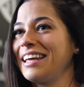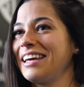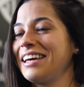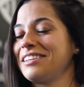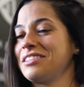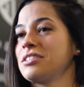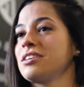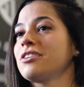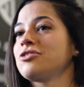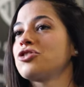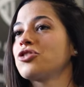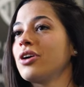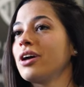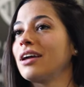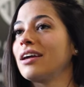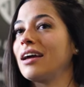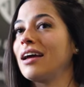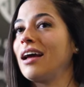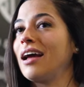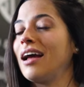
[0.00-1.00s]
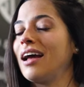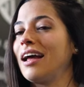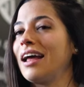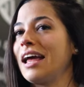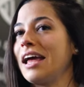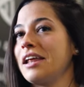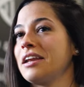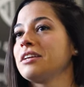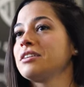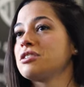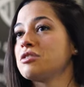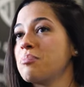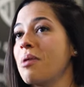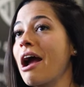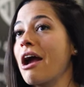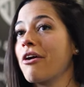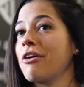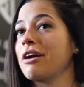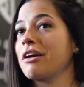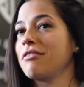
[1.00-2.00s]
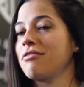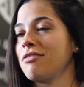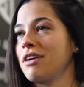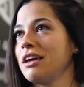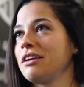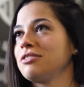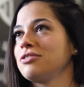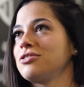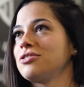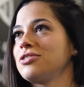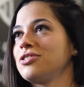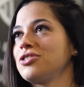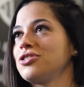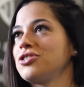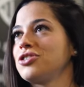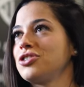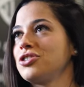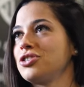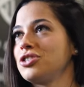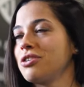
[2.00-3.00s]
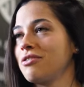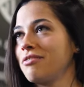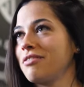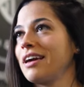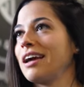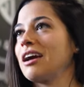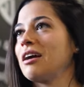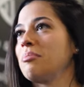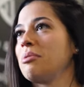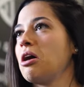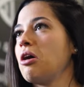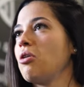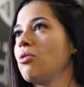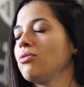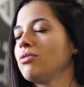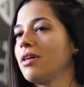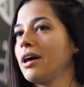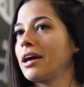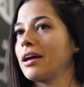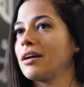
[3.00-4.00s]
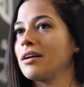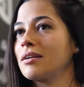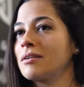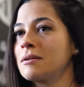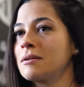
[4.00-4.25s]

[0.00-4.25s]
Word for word: it's such like an inspiring thing to think about like